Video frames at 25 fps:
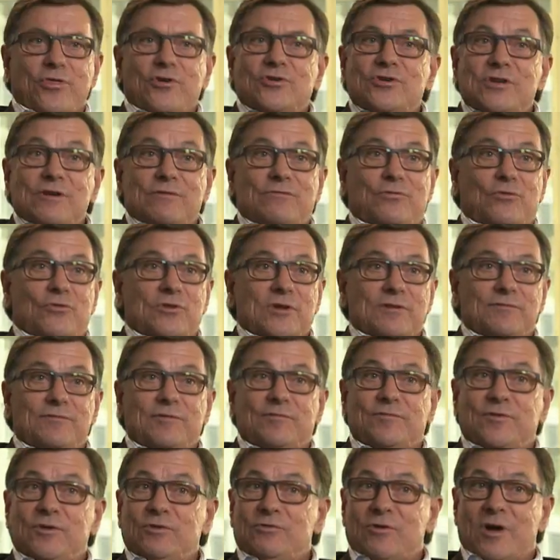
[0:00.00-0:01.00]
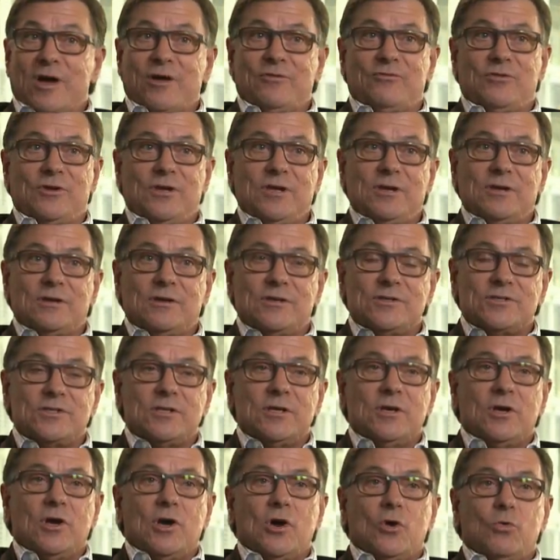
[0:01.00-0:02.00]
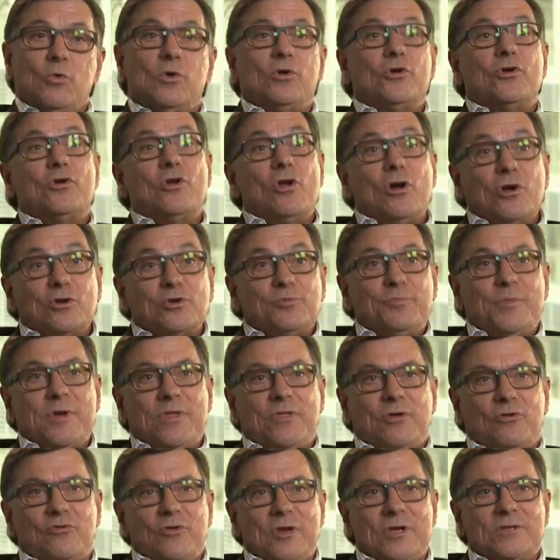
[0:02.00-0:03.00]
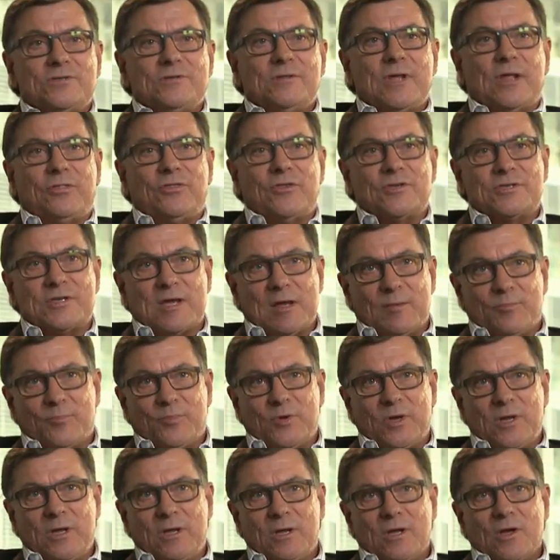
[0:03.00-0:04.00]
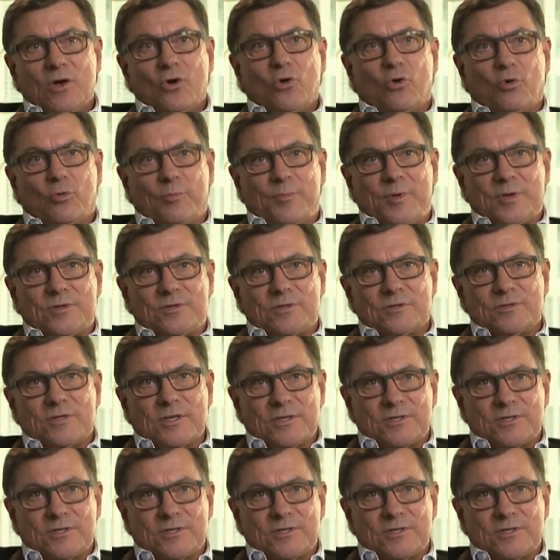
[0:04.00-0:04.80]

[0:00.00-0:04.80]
30, 40, 50 or 100 years will not be the reason that this company or business